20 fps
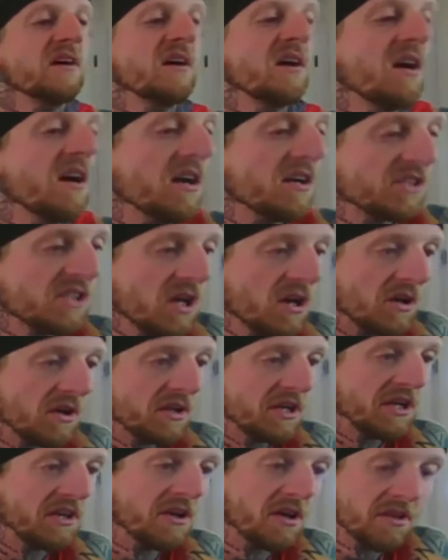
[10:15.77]
So,
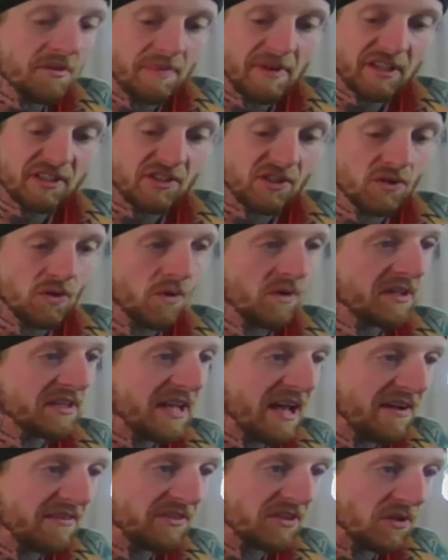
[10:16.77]
the picks are going.
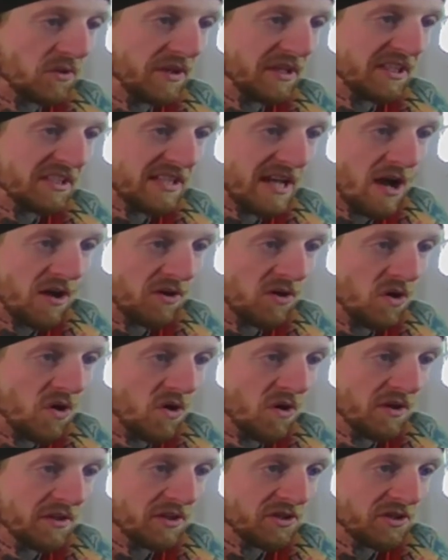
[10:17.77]
Devin Lloyd is now gone.